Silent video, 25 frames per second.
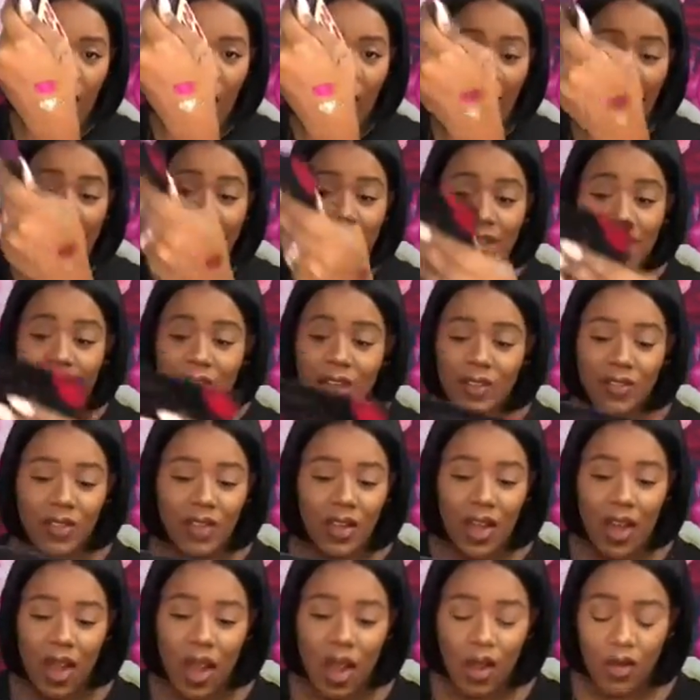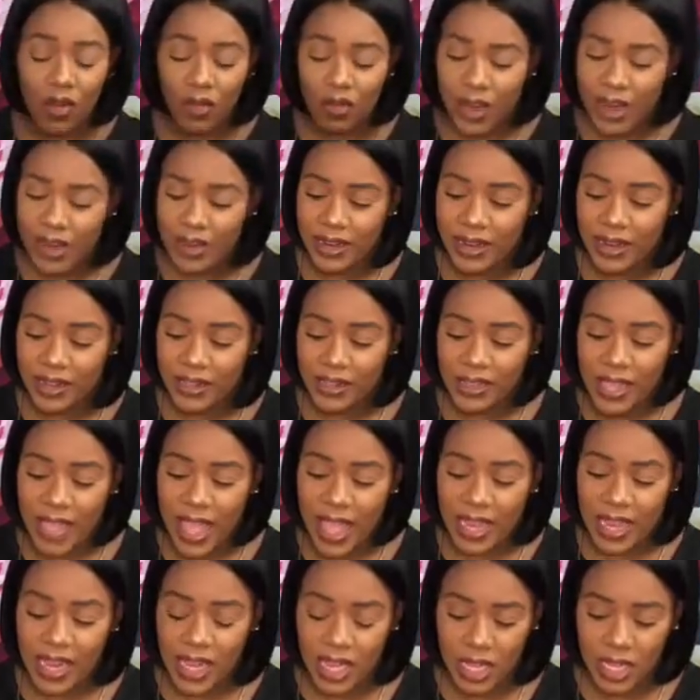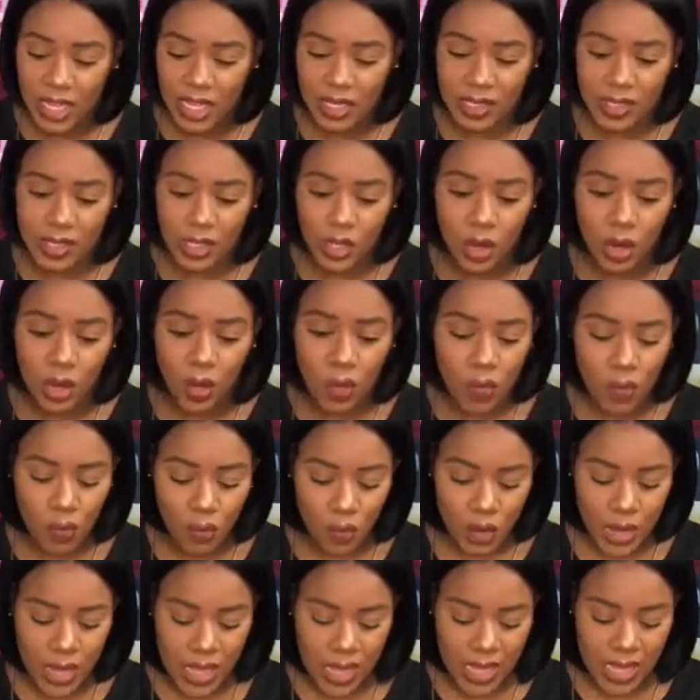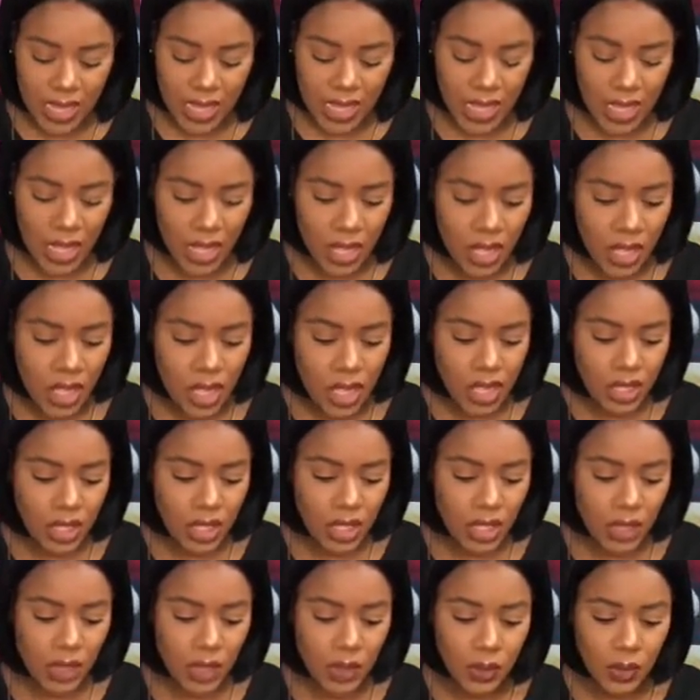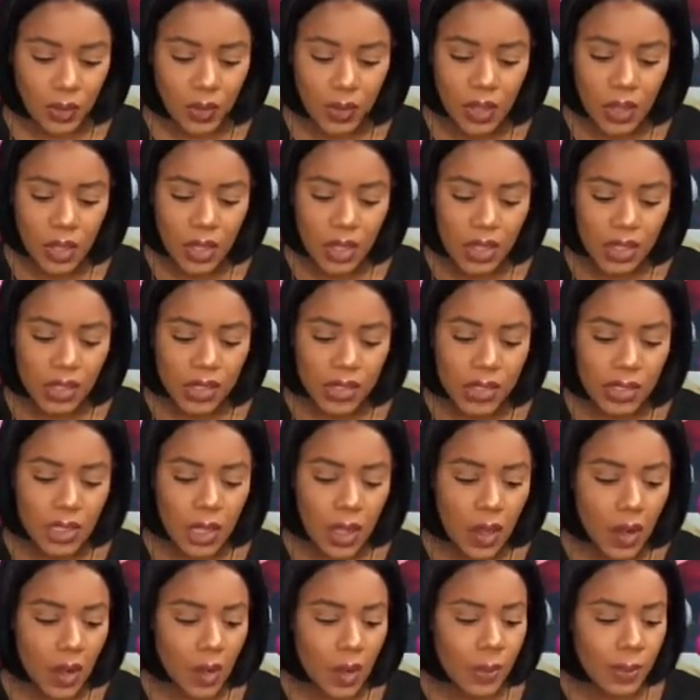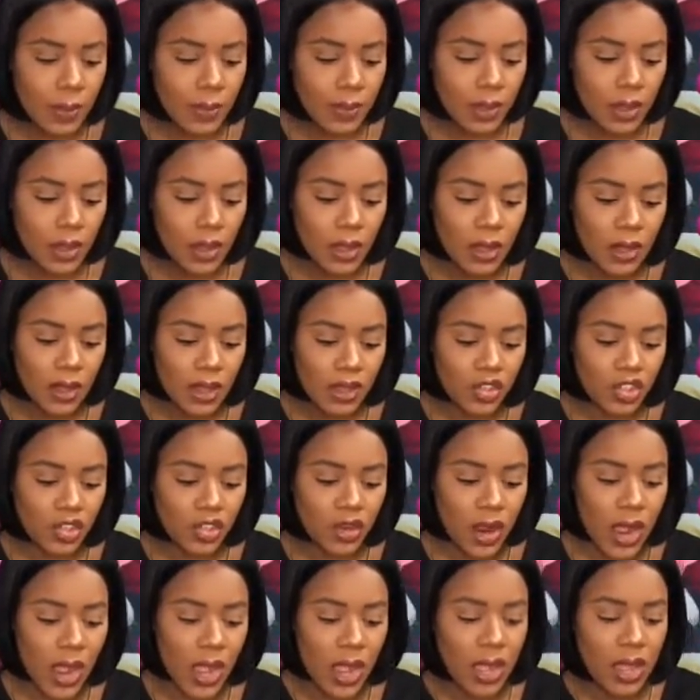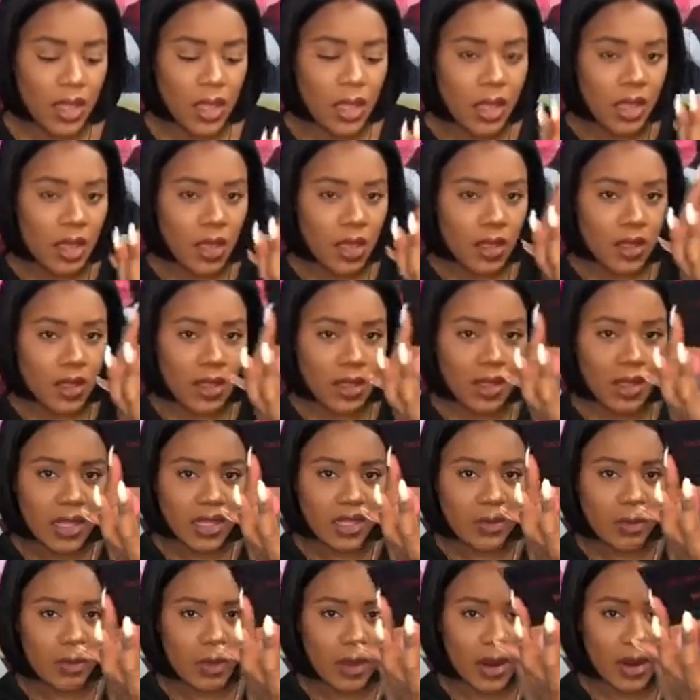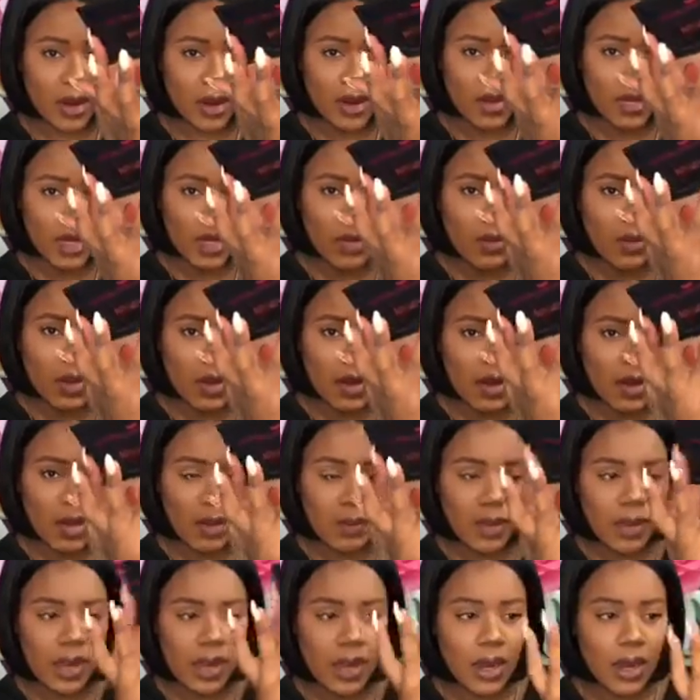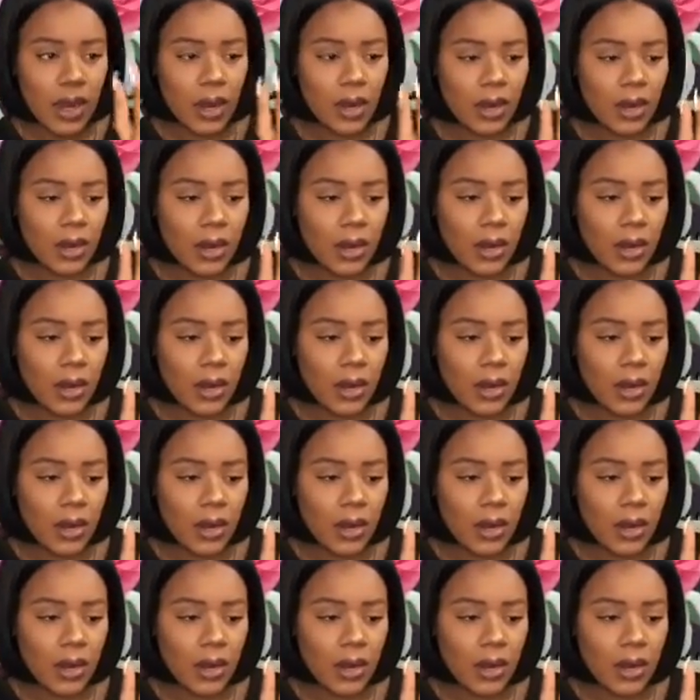I love it already. That is really cute. So let's try this burgundy one up here.